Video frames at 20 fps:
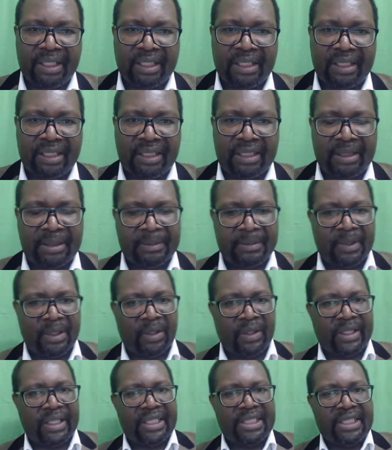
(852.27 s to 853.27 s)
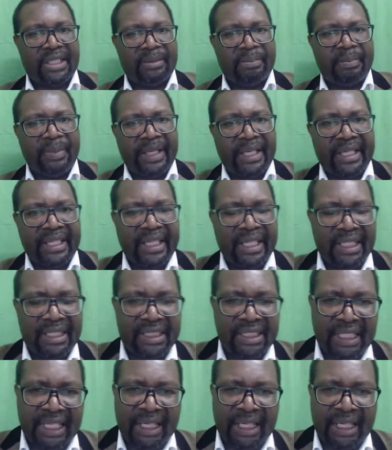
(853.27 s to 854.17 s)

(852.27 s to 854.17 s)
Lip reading: relocation package,